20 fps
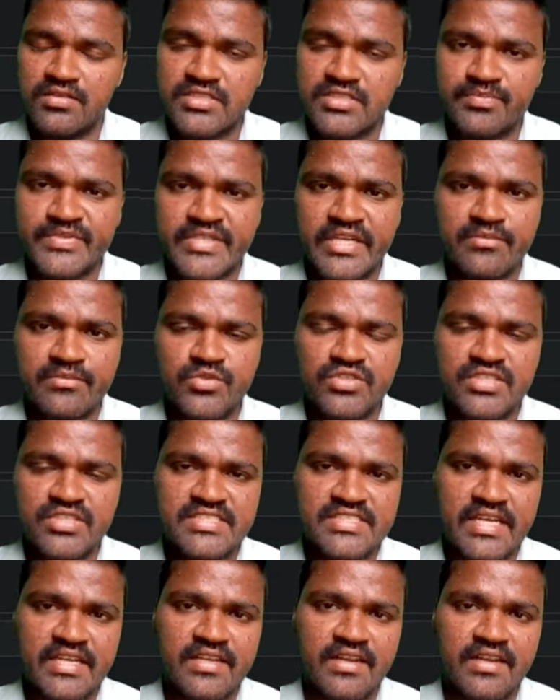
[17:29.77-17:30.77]
subscribe to
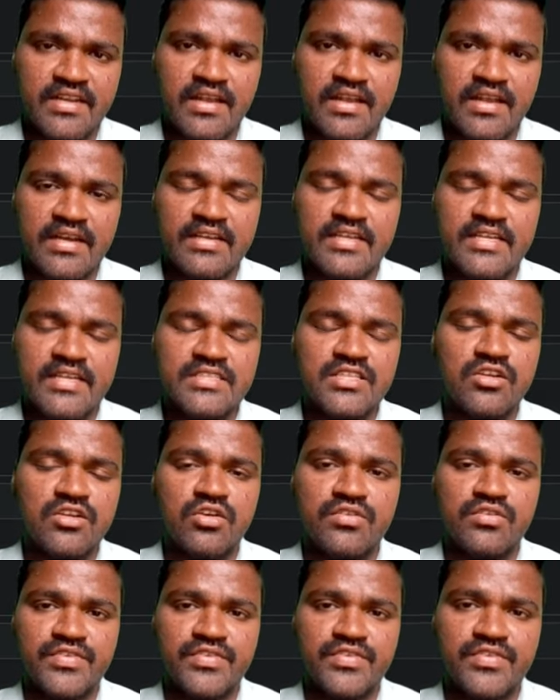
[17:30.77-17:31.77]
this channel and hit the
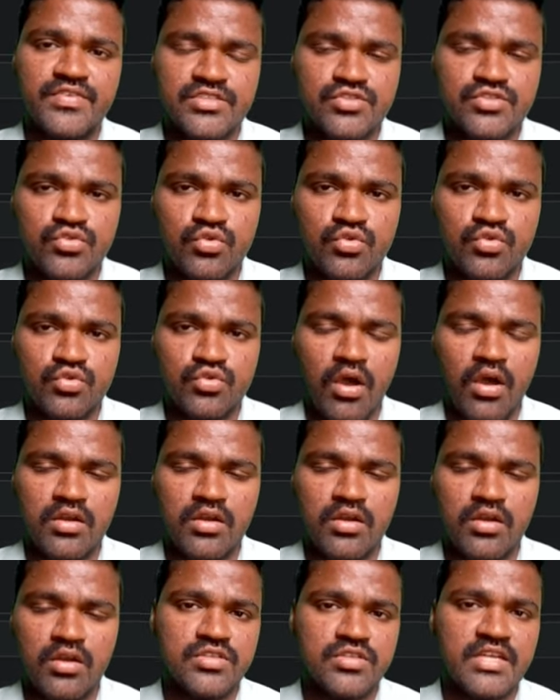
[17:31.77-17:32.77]
notifications to
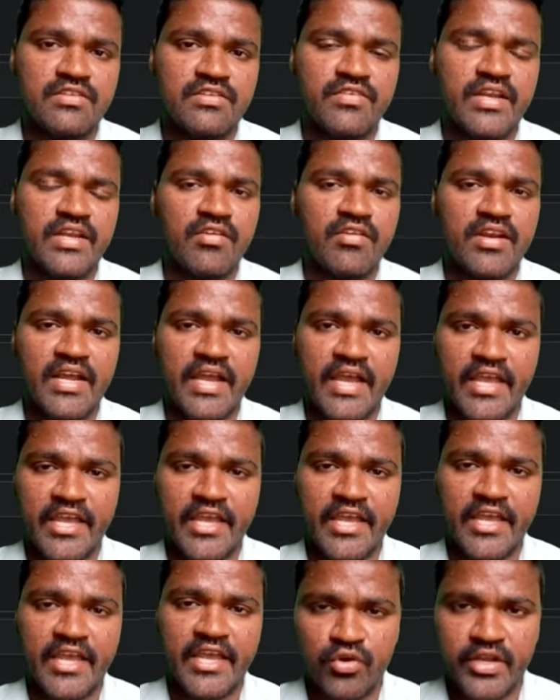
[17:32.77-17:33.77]
on, so that whenever I
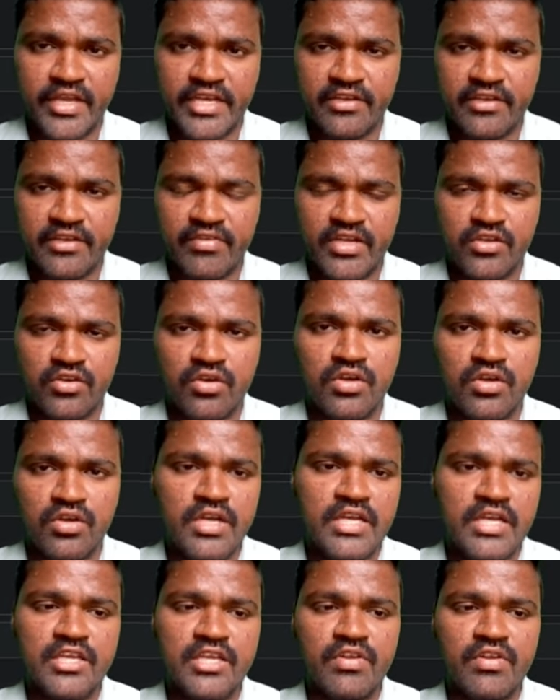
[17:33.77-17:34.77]
upload any video
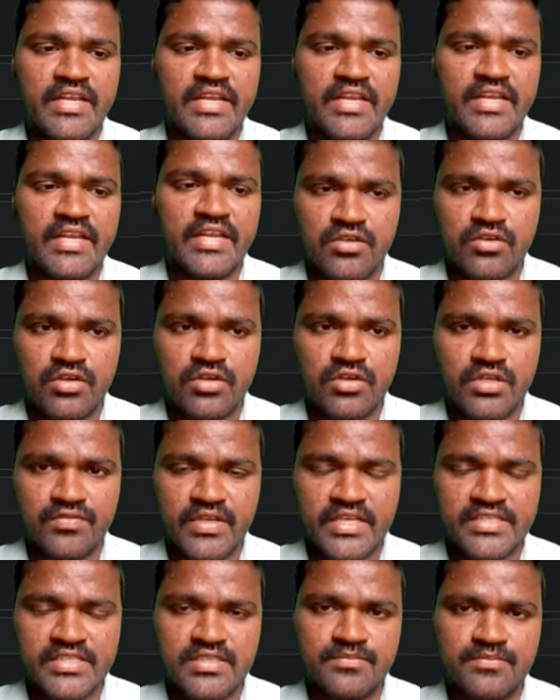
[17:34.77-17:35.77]
you will get the
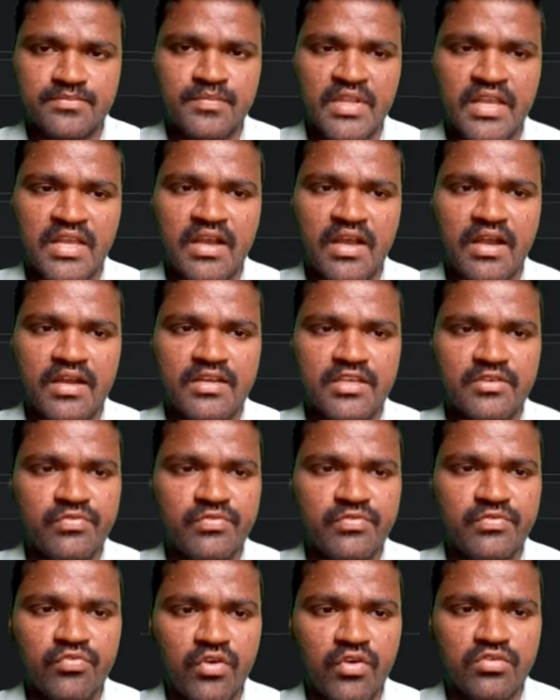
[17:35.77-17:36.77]
notification. And
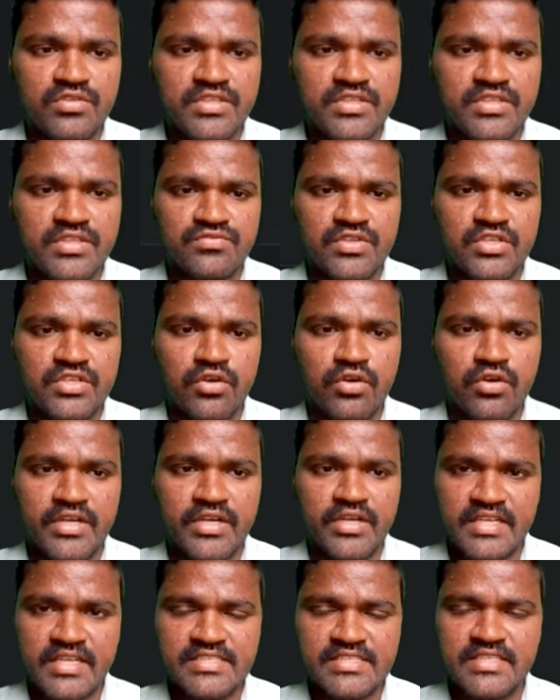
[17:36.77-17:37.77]
if you found this video
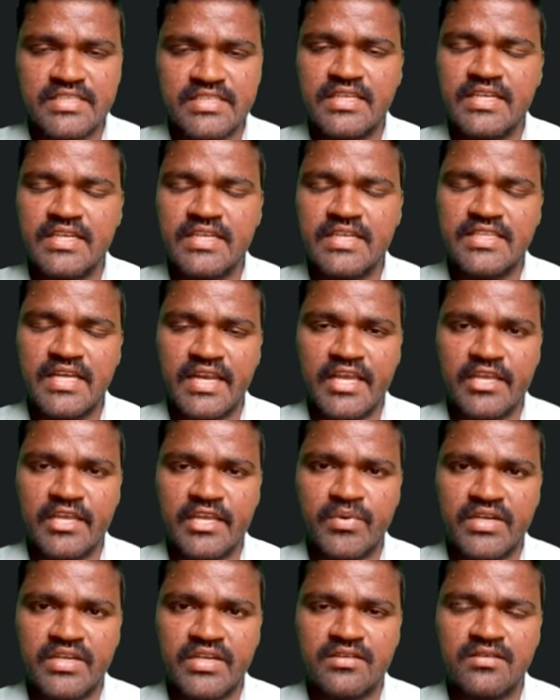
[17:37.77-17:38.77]
interesting, hit the
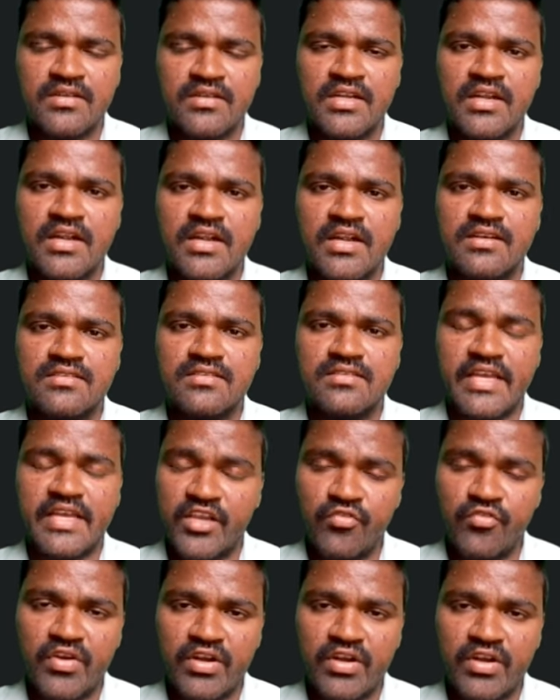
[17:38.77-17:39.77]
like button, and
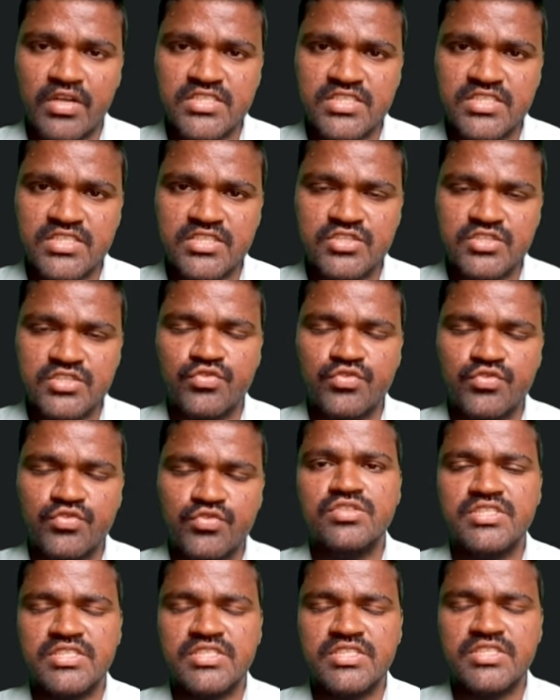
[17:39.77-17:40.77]
thank you for watching this
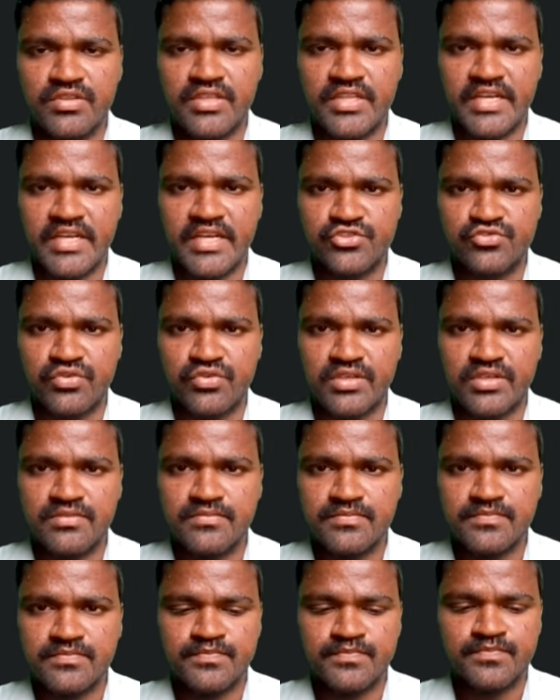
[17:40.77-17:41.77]
video. See you in the next one.